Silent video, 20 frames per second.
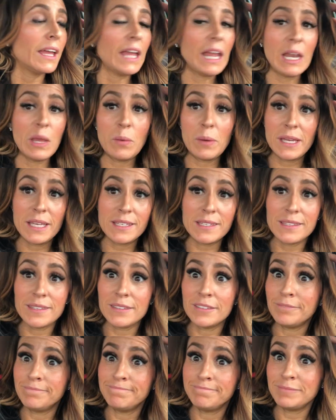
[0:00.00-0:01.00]
anyways,
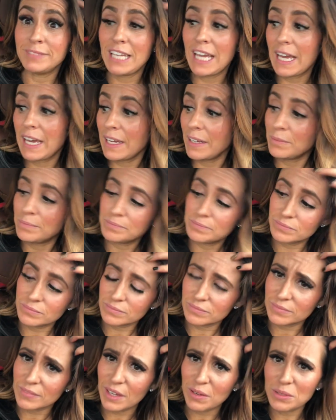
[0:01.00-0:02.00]
yeah.
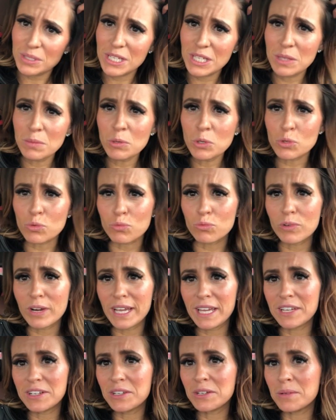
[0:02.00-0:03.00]
That was like the most
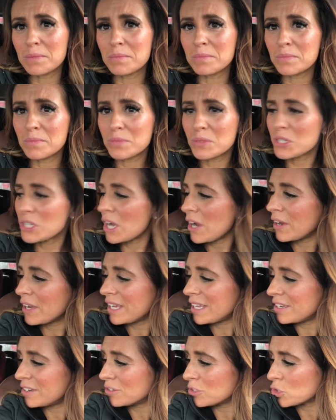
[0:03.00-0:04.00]
random
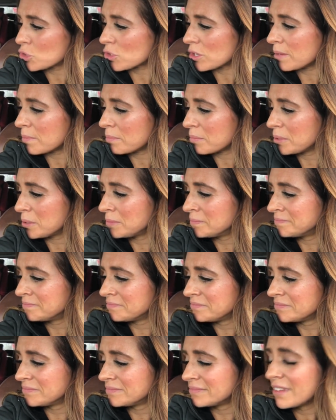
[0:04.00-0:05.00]
Target trip.
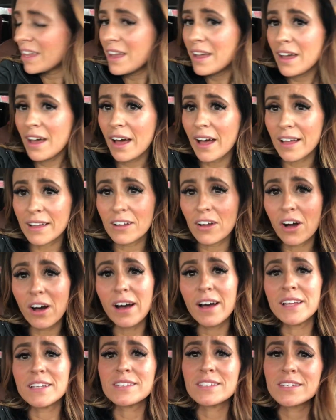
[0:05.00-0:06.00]
I
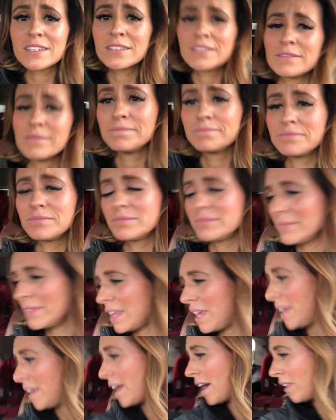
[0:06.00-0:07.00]
got
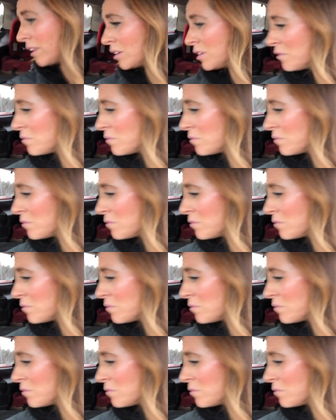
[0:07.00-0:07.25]
a gallon